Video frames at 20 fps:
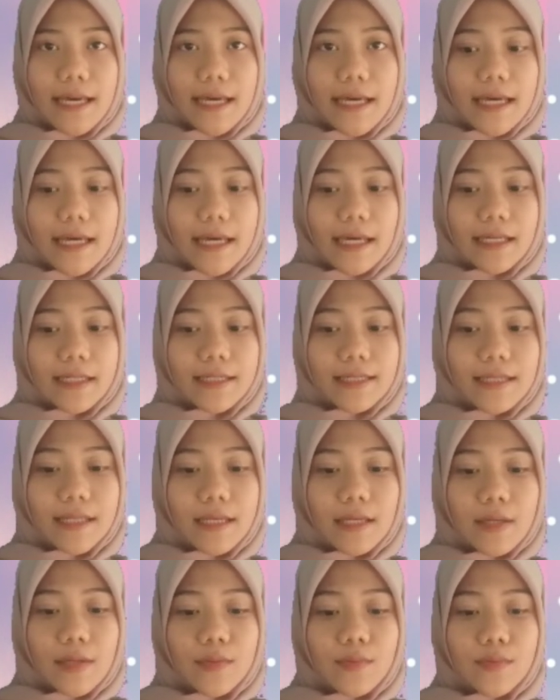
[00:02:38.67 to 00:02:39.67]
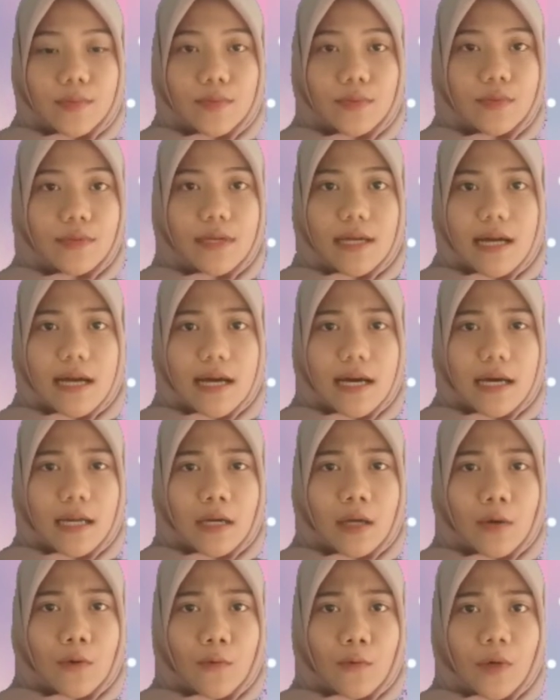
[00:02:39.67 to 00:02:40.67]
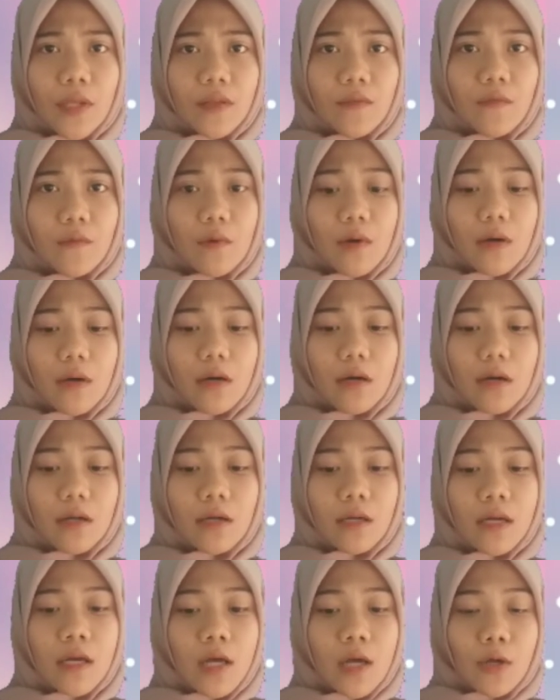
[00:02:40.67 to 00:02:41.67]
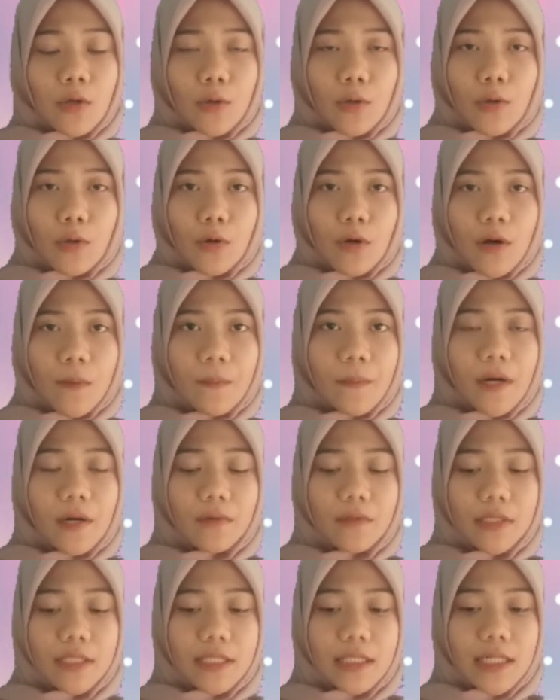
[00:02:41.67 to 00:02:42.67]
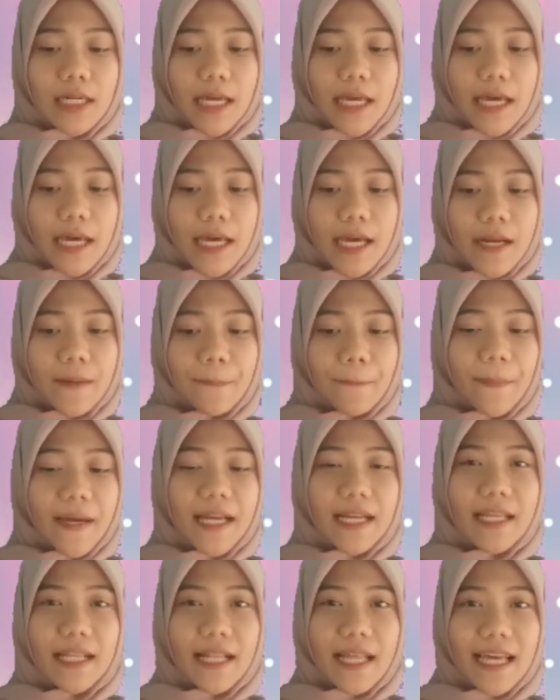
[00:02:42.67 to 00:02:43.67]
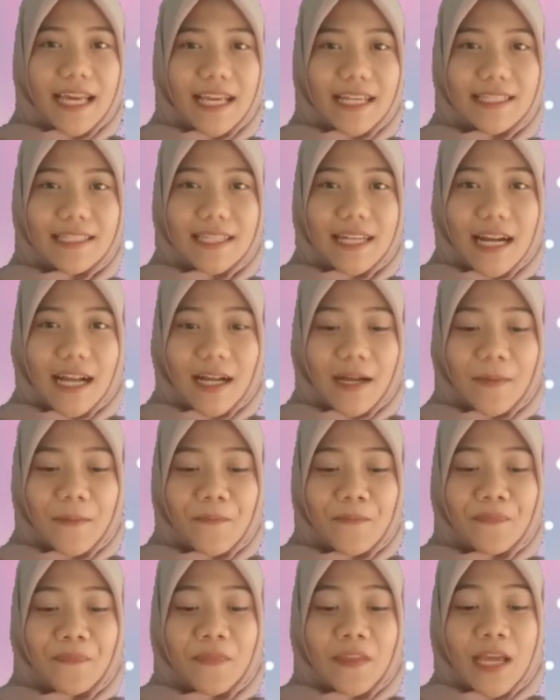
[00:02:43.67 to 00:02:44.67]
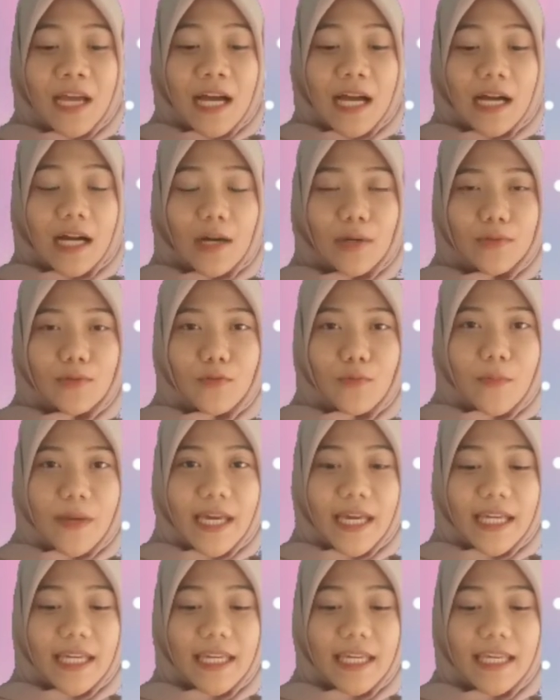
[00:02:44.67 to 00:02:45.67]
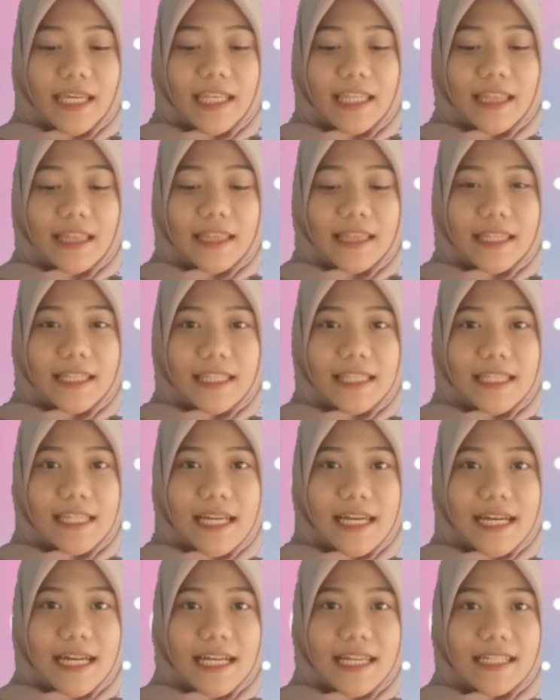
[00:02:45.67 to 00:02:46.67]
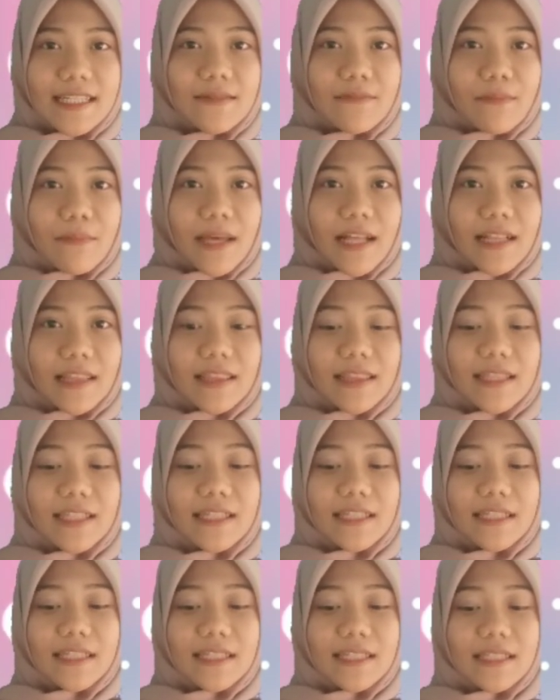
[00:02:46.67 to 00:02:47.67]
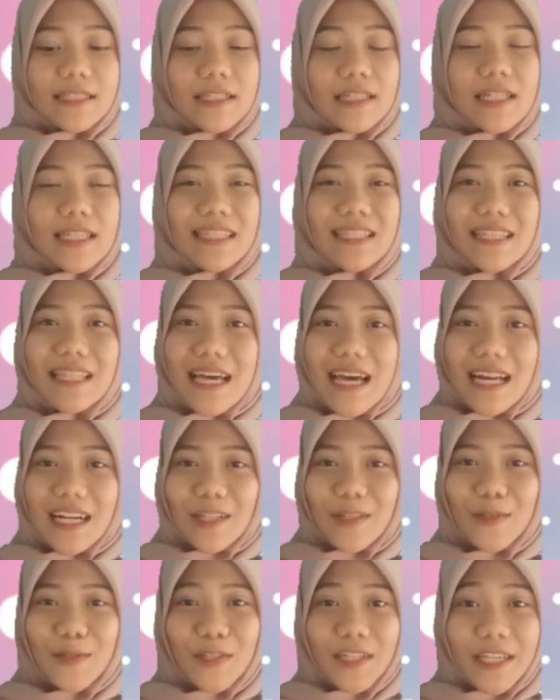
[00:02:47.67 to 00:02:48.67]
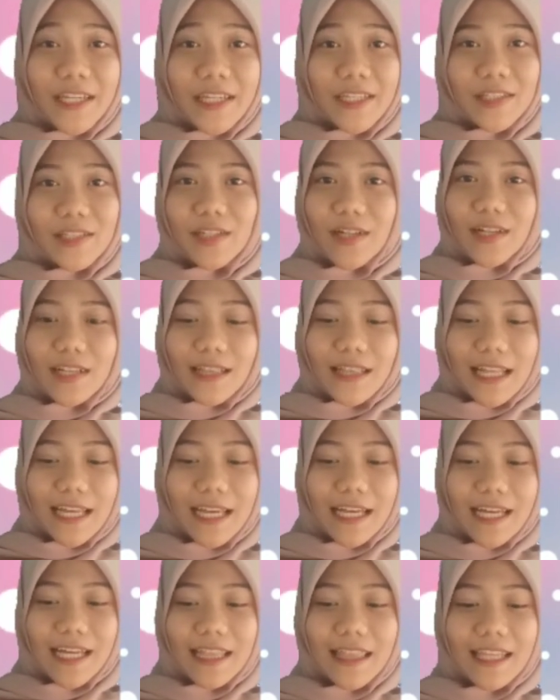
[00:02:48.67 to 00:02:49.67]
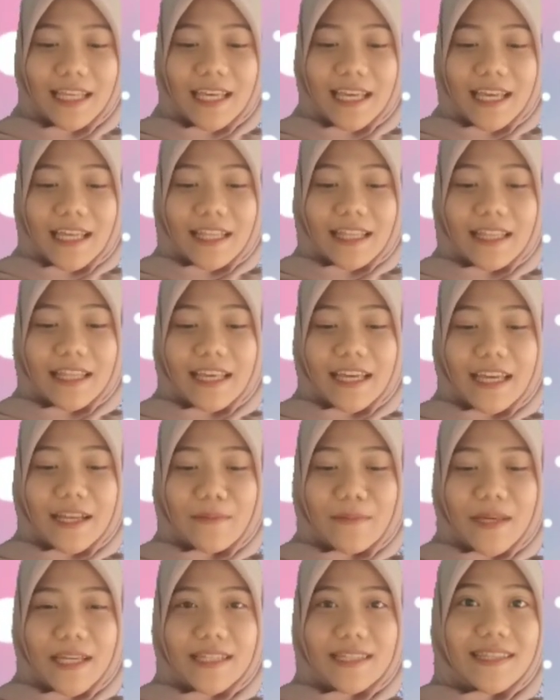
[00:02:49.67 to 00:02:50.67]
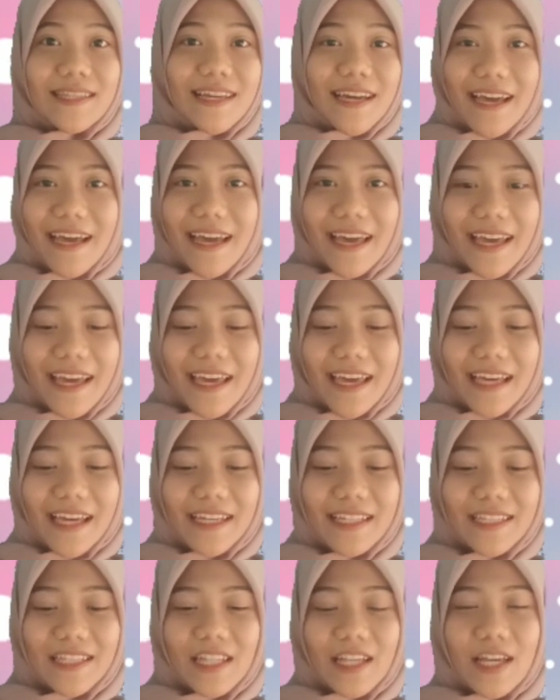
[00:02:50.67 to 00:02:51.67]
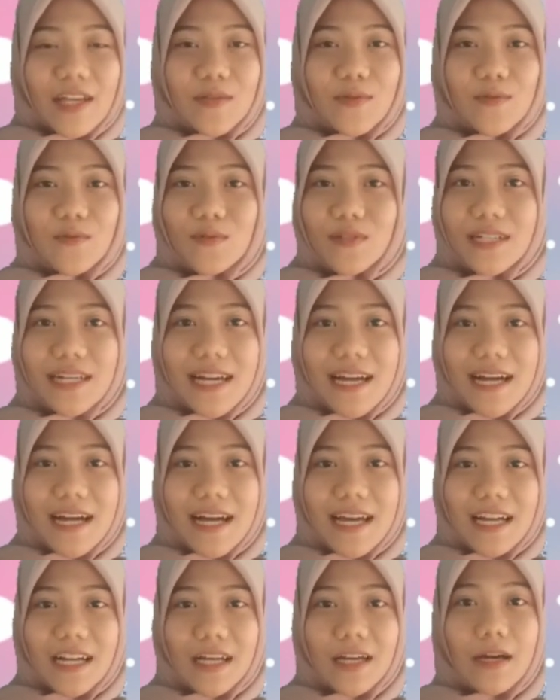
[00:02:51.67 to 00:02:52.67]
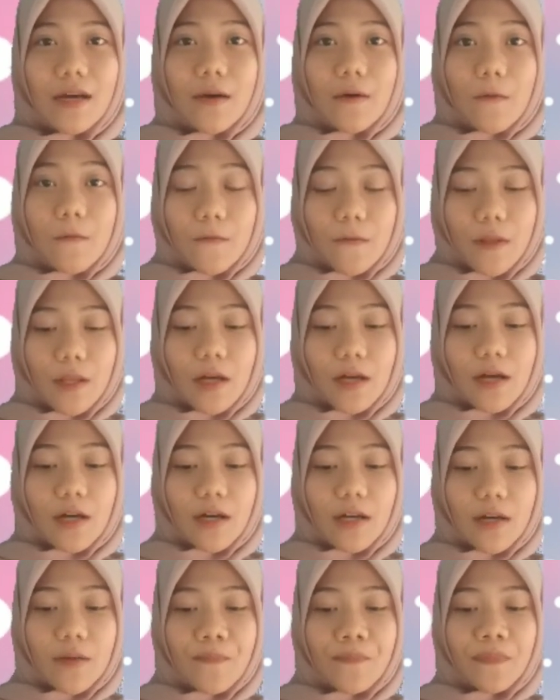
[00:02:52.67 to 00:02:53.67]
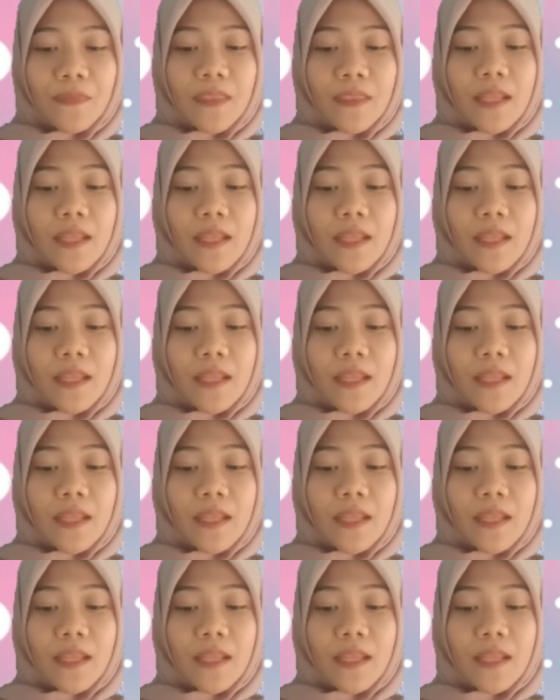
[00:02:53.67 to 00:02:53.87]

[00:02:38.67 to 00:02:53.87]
eggs, sugar, wet flour, cocoa powder, and vanilla extract. How to make it? Just melt the dark cooking chocolate, then mix the eggs, sugar, flour,